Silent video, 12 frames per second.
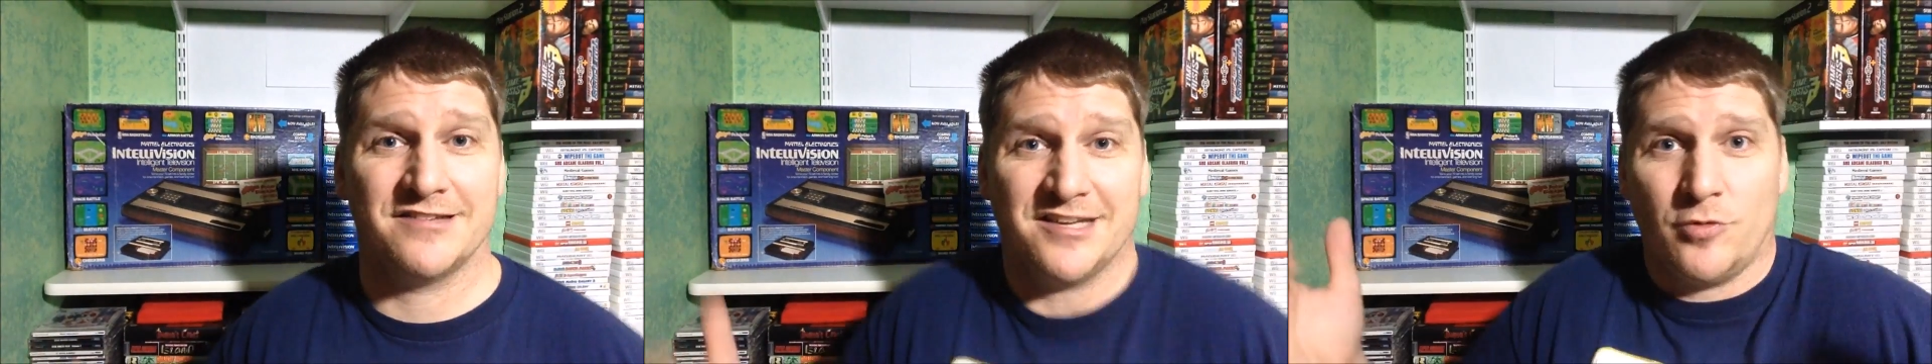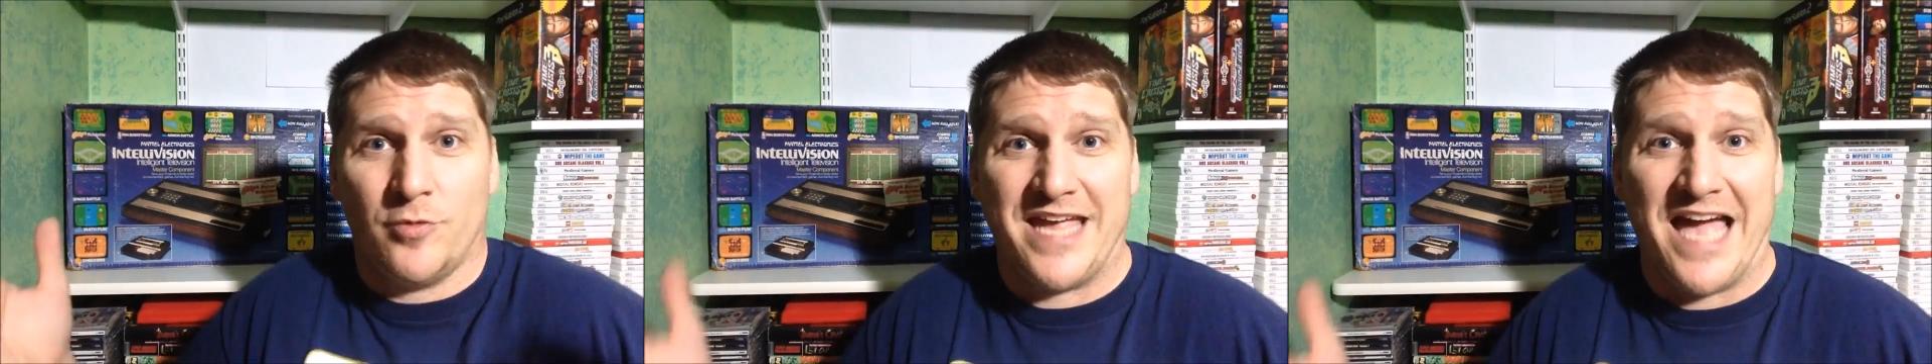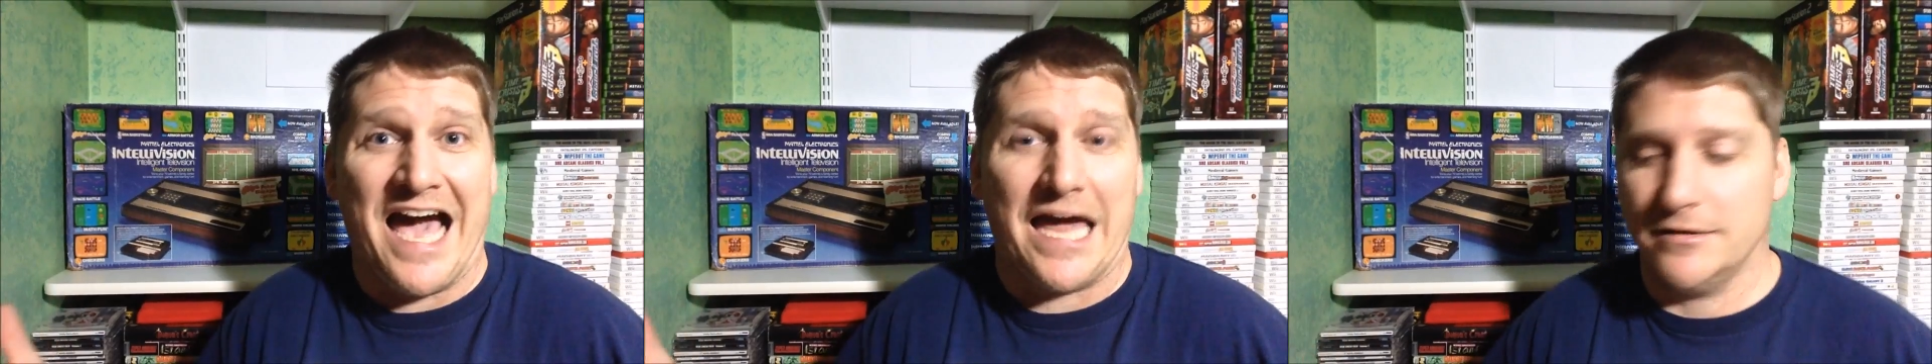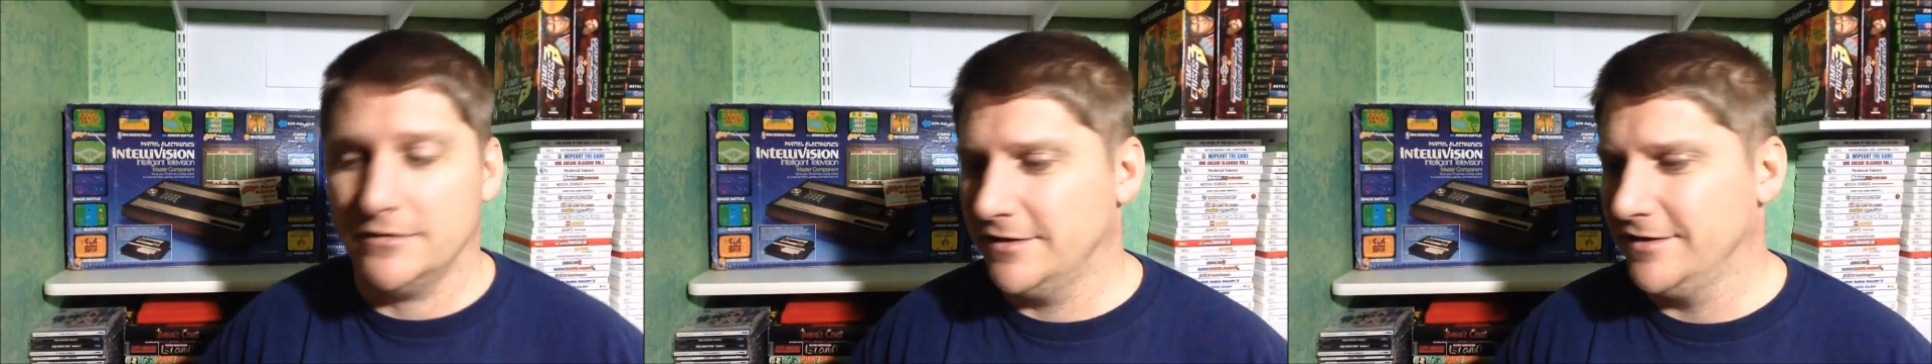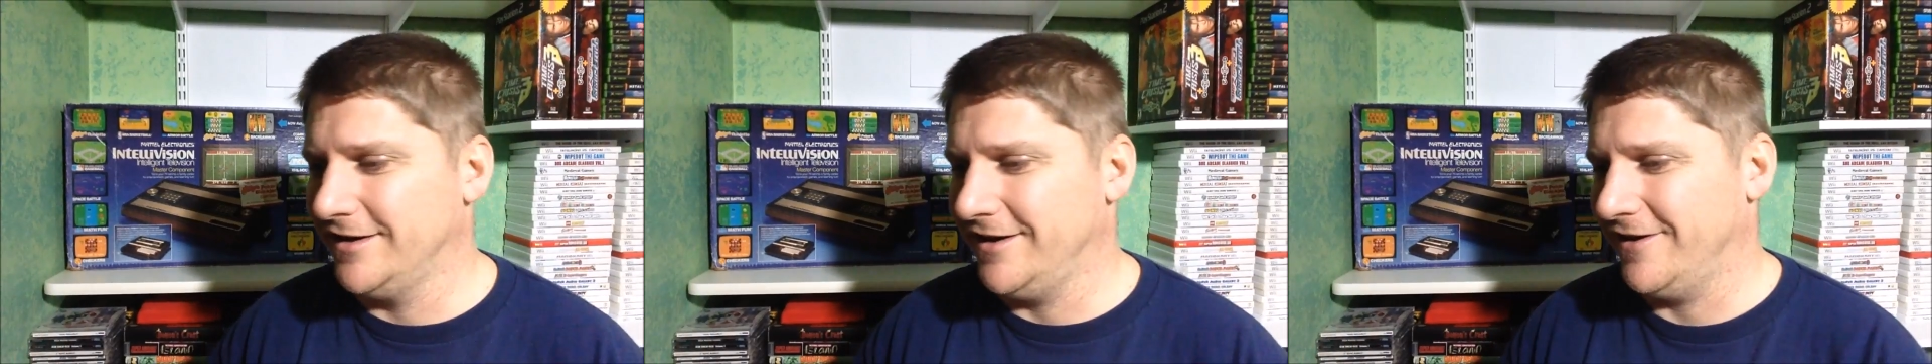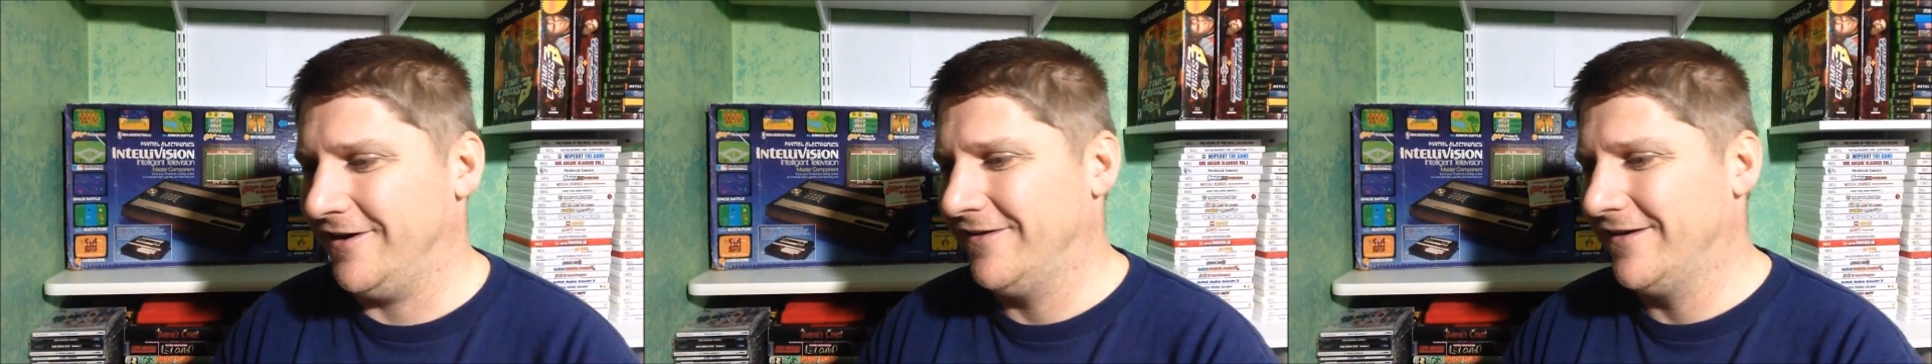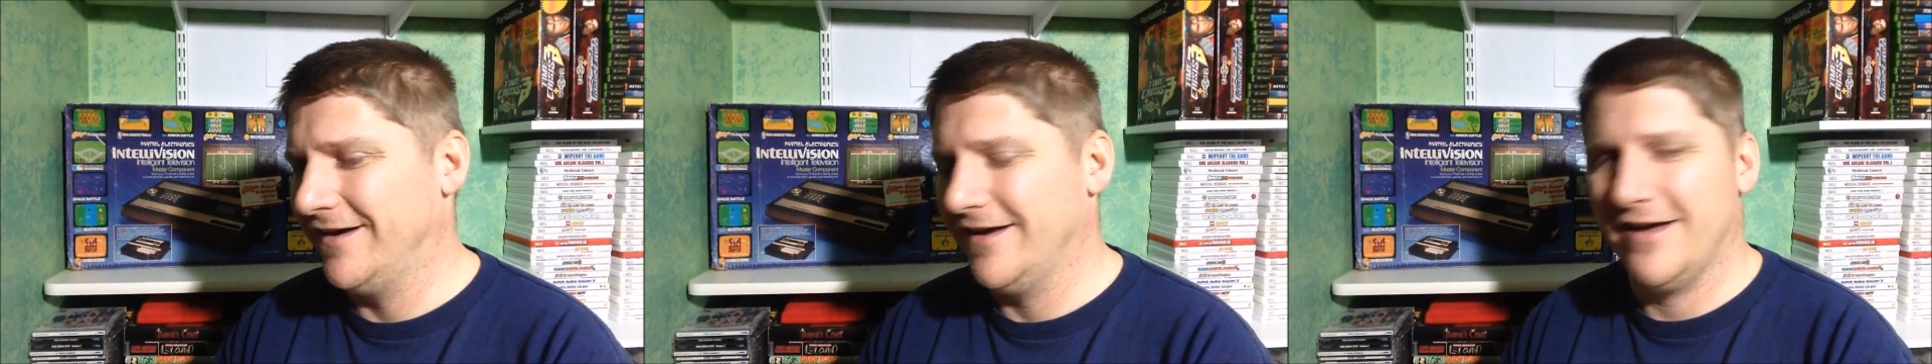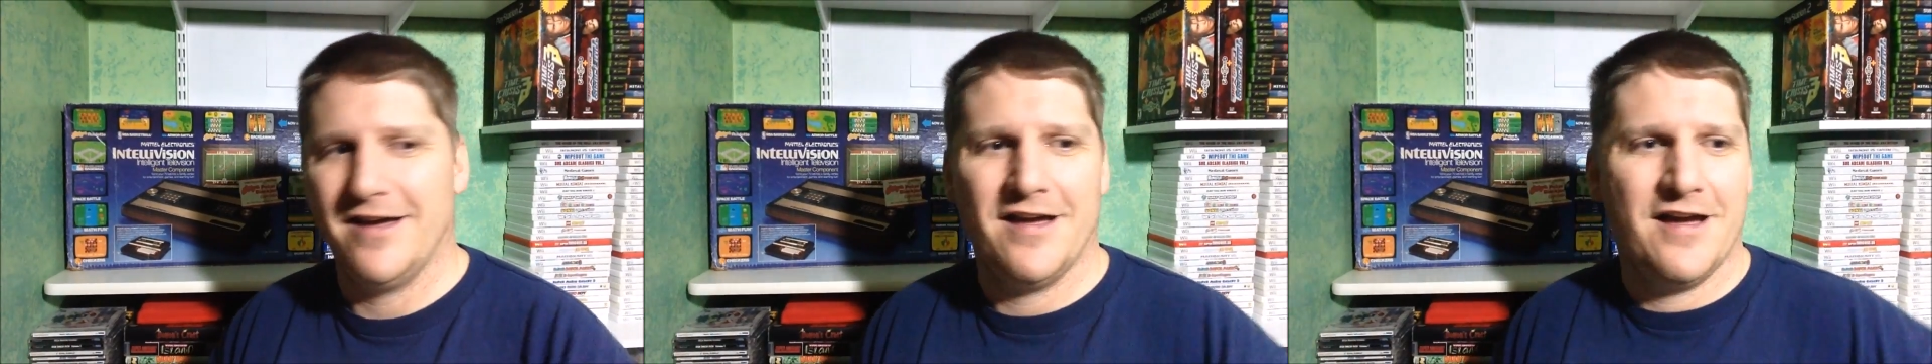That's what we got, you know?
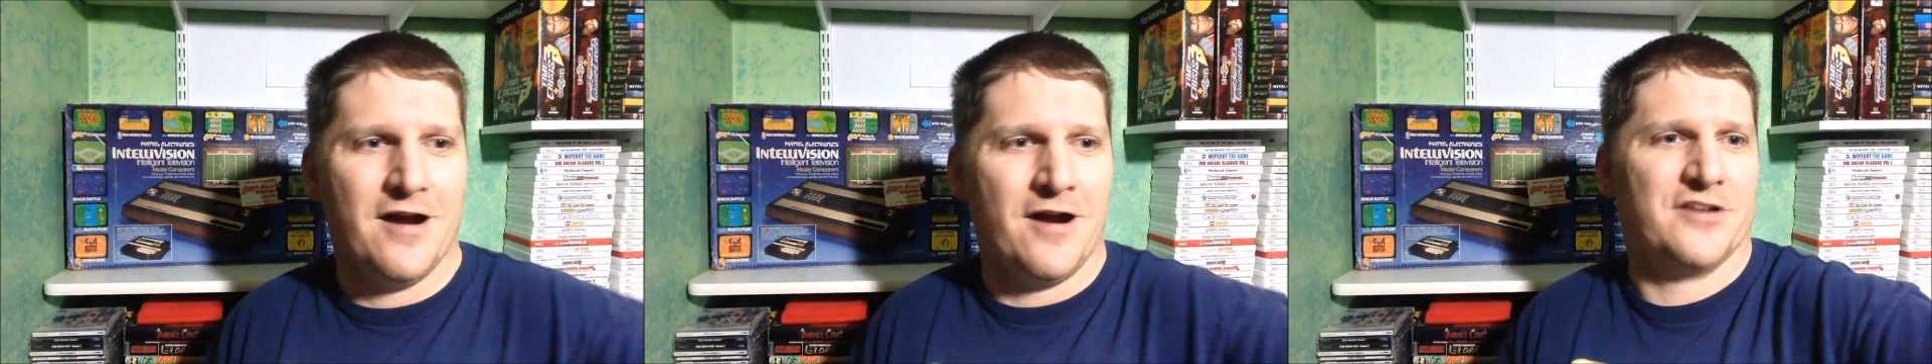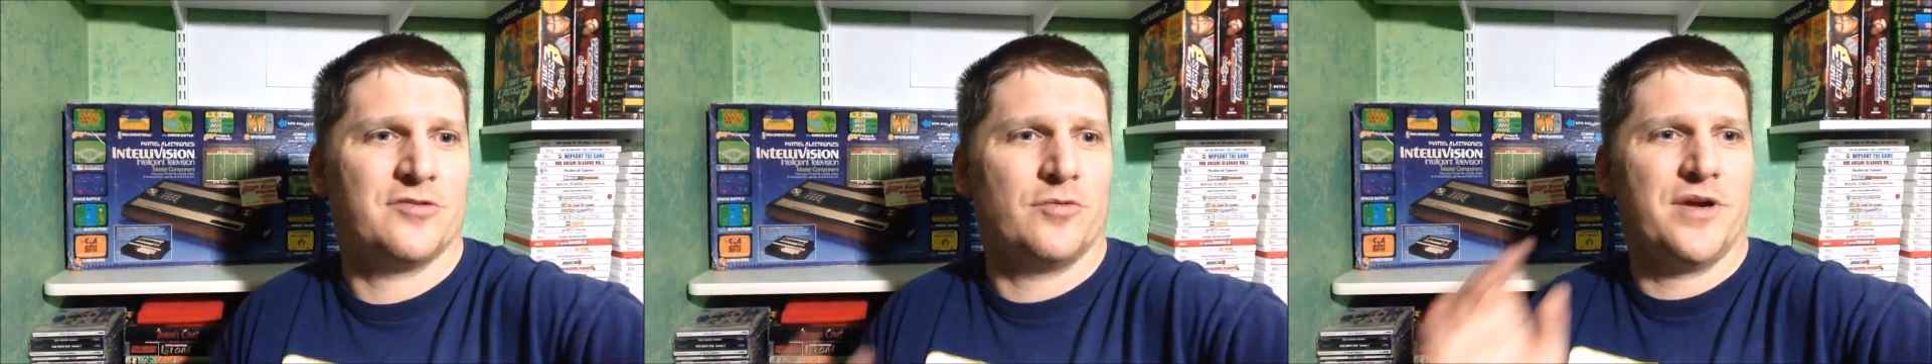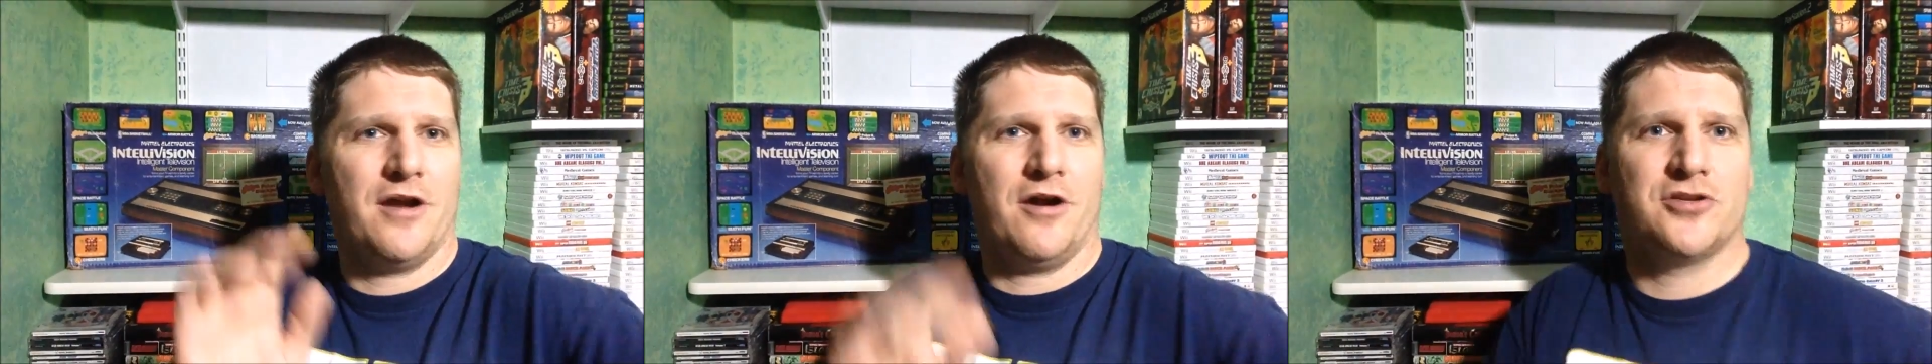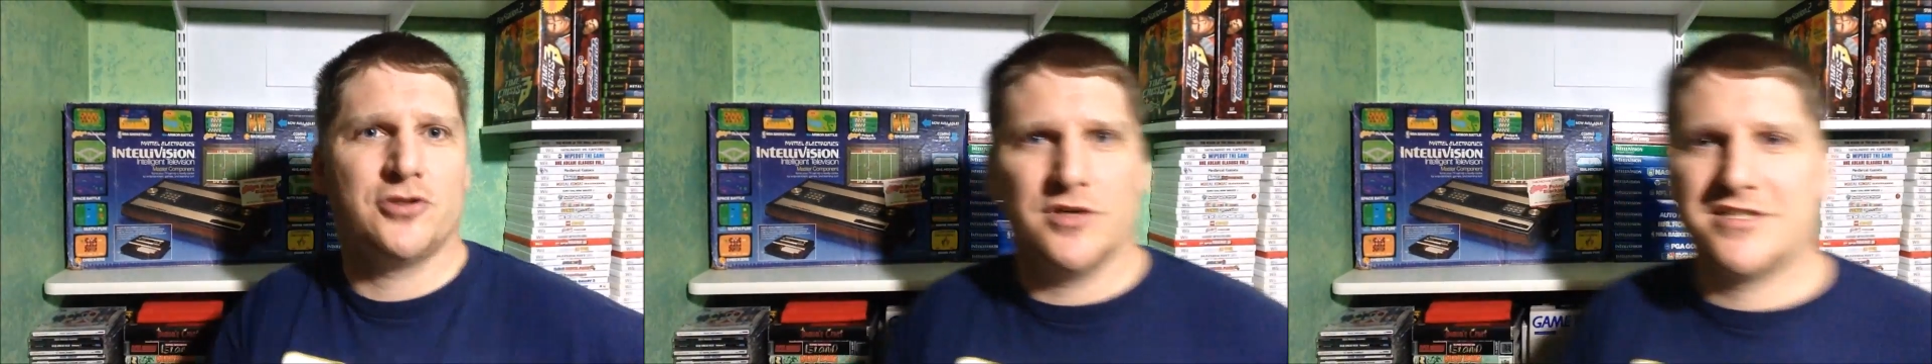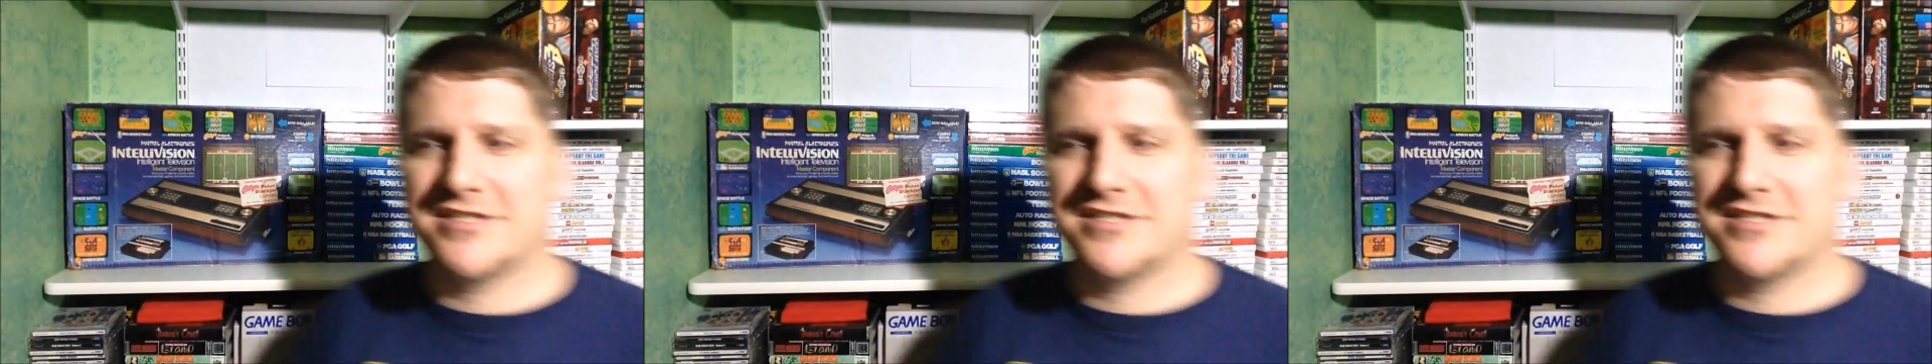All right, so we'll get our two